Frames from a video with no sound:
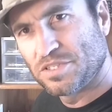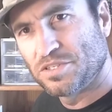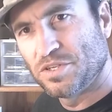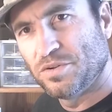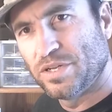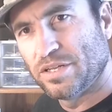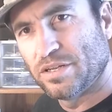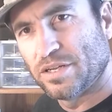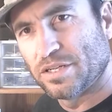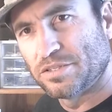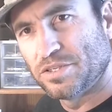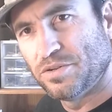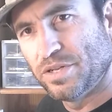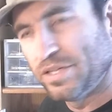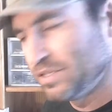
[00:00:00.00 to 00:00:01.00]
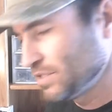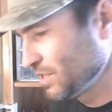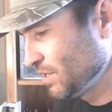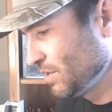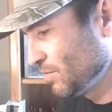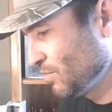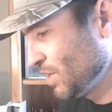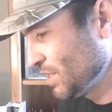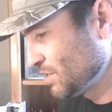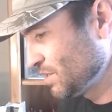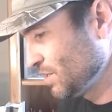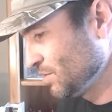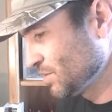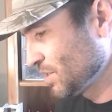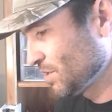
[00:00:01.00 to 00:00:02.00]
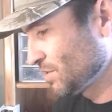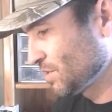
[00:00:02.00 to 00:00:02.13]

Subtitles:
tune in to watch those